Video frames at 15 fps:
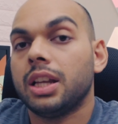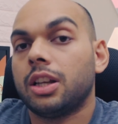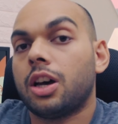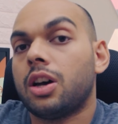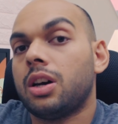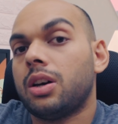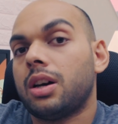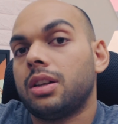
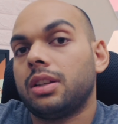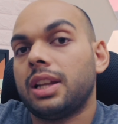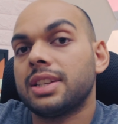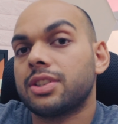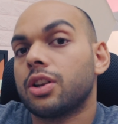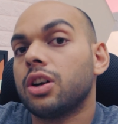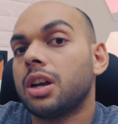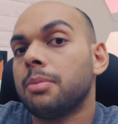Now
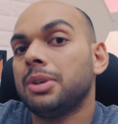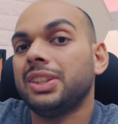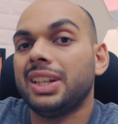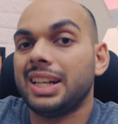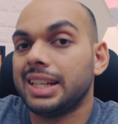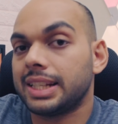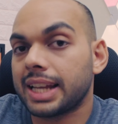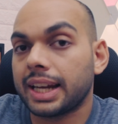let's talk about the
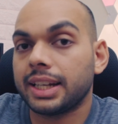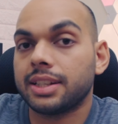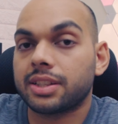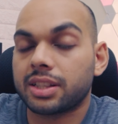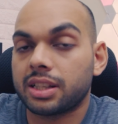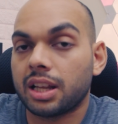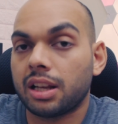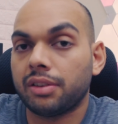design
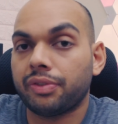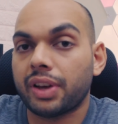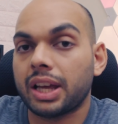itself,